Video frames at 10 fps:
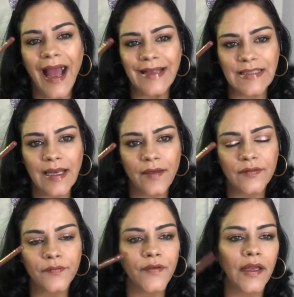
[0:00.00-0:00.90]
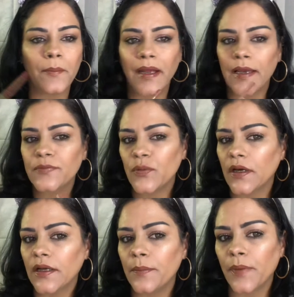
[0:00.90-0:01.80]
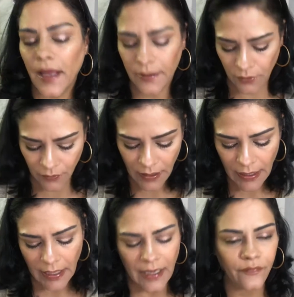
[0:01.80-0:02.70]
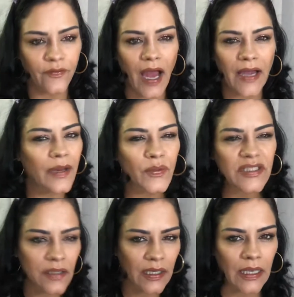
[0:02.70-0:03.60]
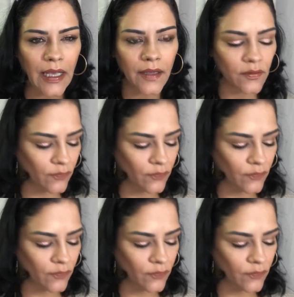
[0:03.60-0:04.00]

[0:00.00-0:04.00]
I did have to fill in my lips with a lip liner. If not, it was looking kind of